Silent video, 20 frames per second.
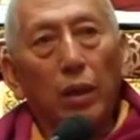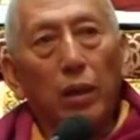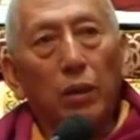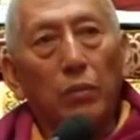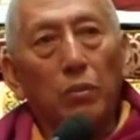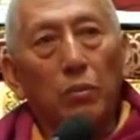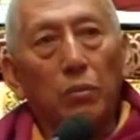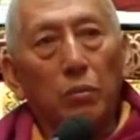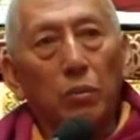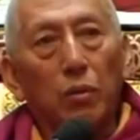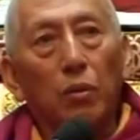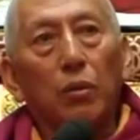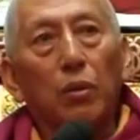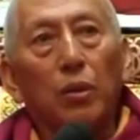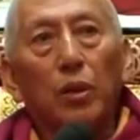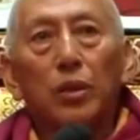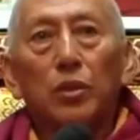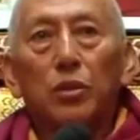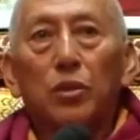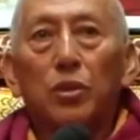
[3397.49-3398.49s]
So
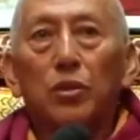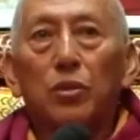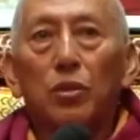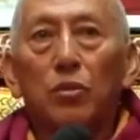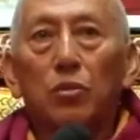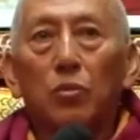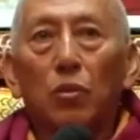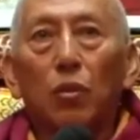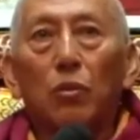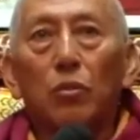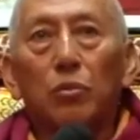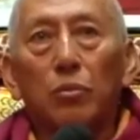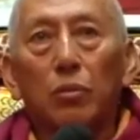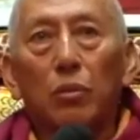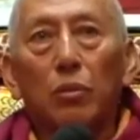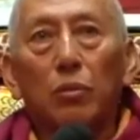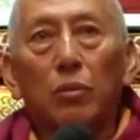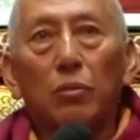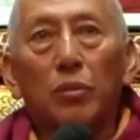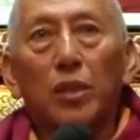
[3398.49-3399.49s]
this is
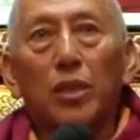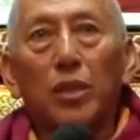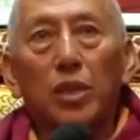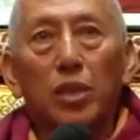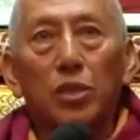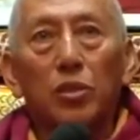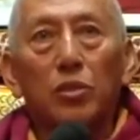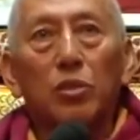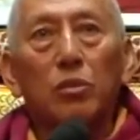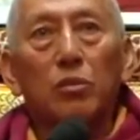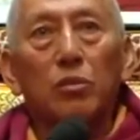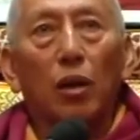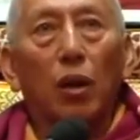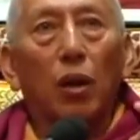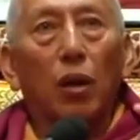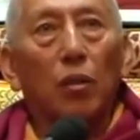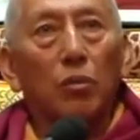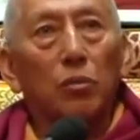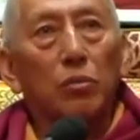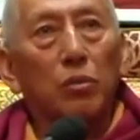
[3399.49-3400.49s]
also, the religions are
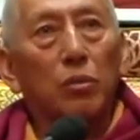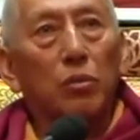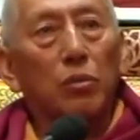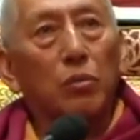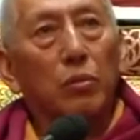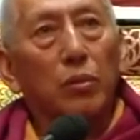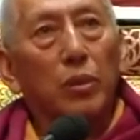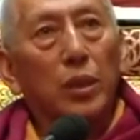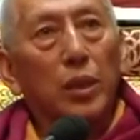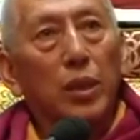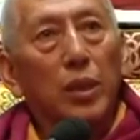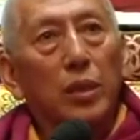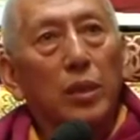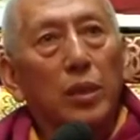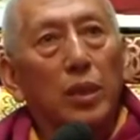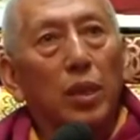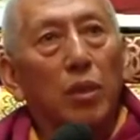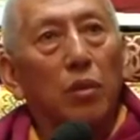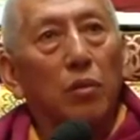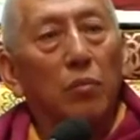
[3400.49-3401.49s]
also,
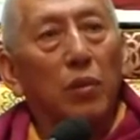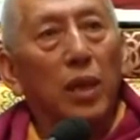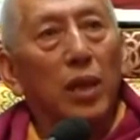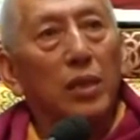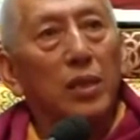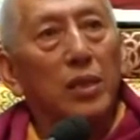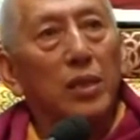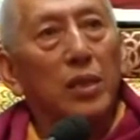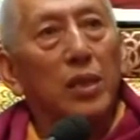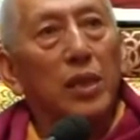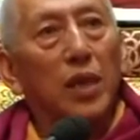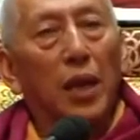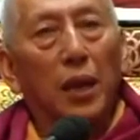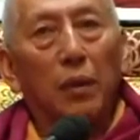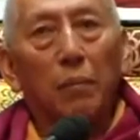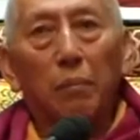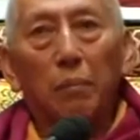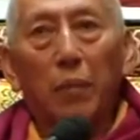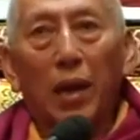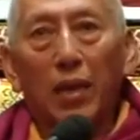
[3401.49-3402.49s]
the humanity
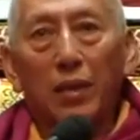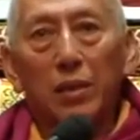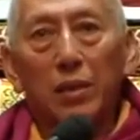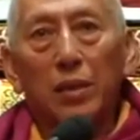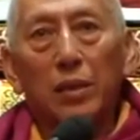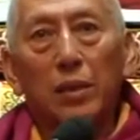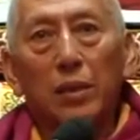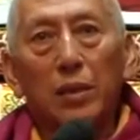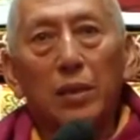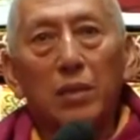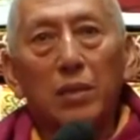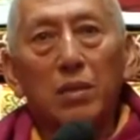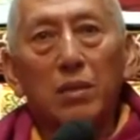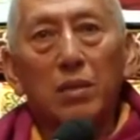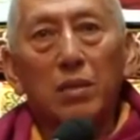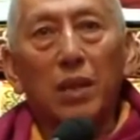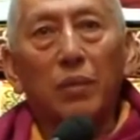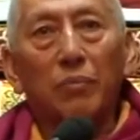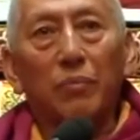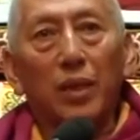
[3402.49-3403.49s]
have made
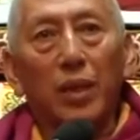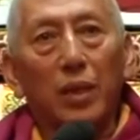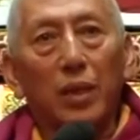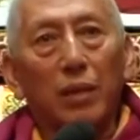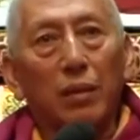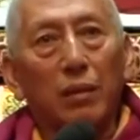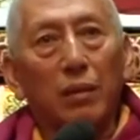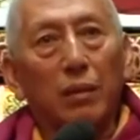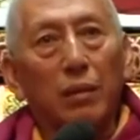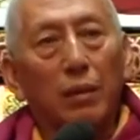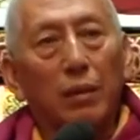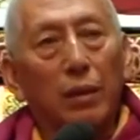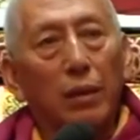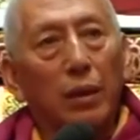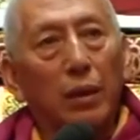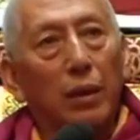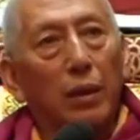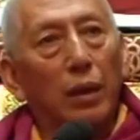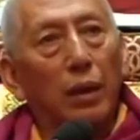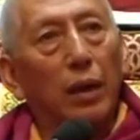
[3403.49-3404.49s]
something
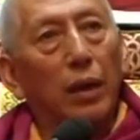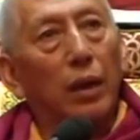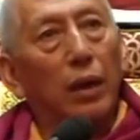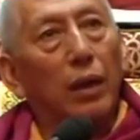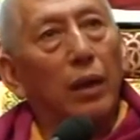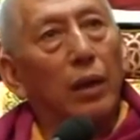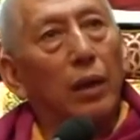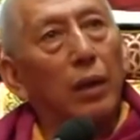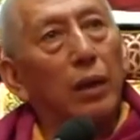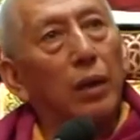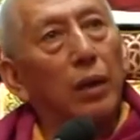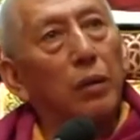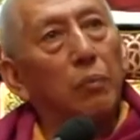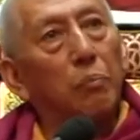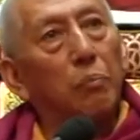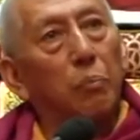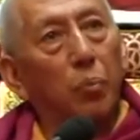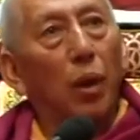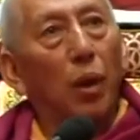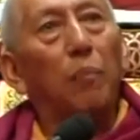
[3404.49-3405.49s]

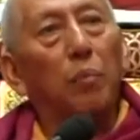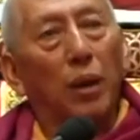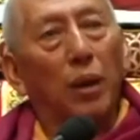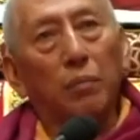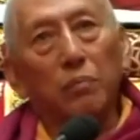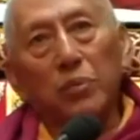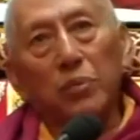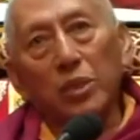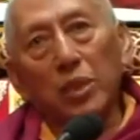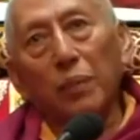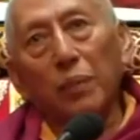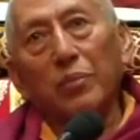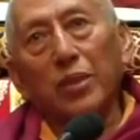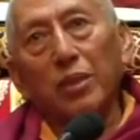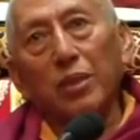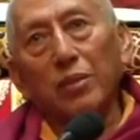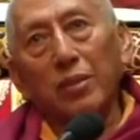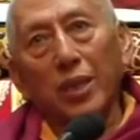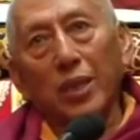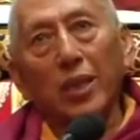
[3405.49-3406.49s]
problem,
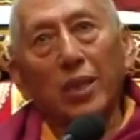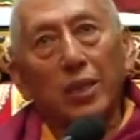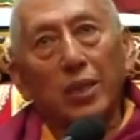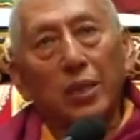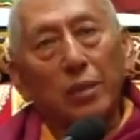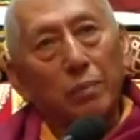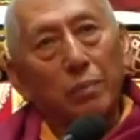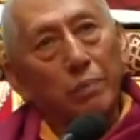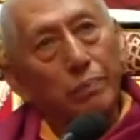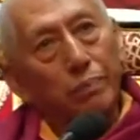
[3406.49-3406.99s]
something threat